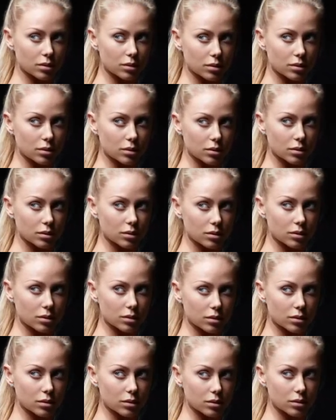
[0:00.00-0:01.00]

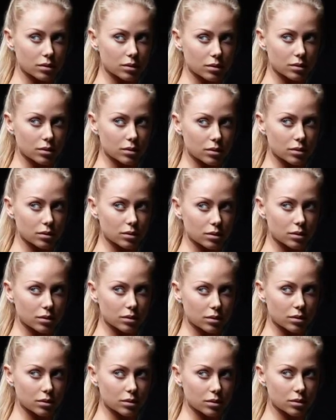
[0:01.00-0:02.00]

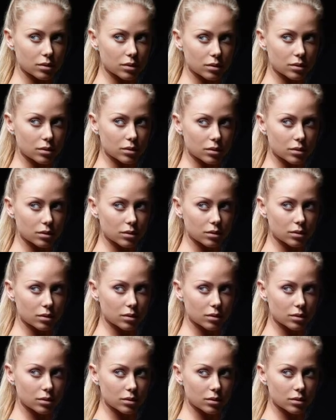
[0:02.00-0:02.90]
(no one is talking)